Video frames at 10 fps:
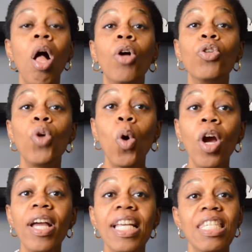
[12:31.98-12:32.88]

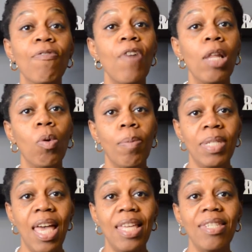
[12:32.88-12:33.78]
nor is a follow-up
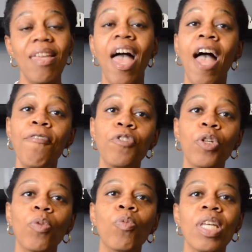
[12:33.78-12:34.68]
test
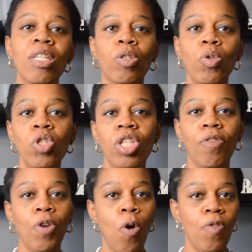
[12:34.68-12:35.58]
after resolution
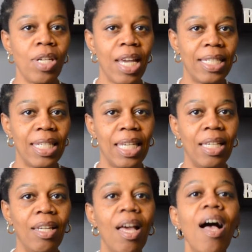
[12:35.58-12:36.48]
of COVID-19,